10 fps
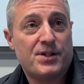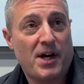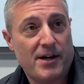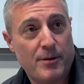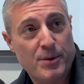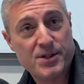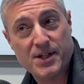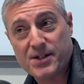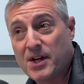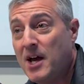side of the
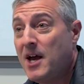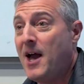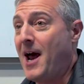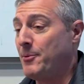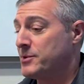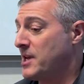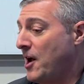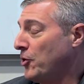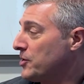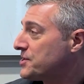business, and it was
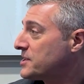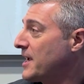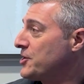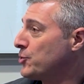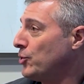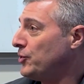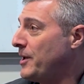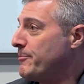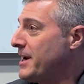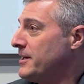not all scheduled
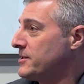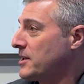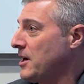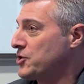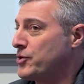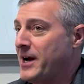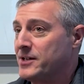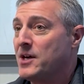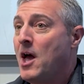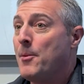and maintenance
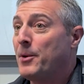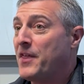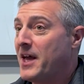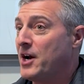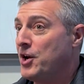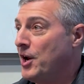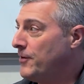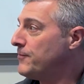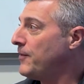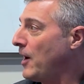contracts, but they had
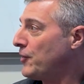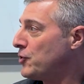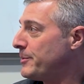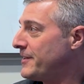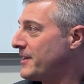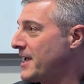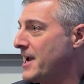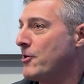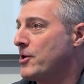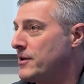enough volume in the
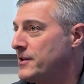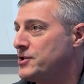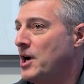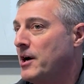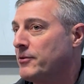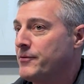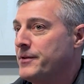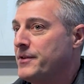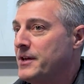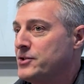area, the geography
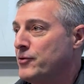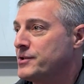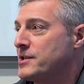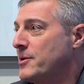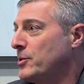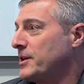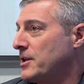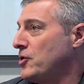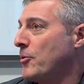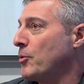they serviced. They were like the
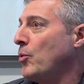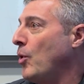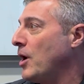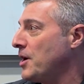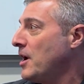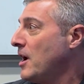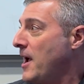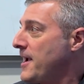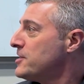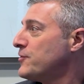number 1
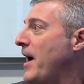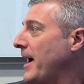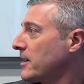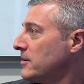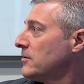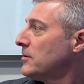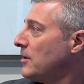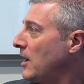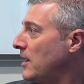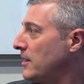HVAC
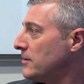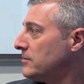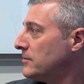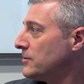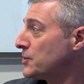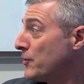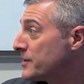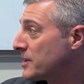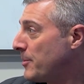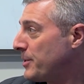
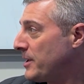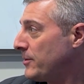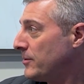service company.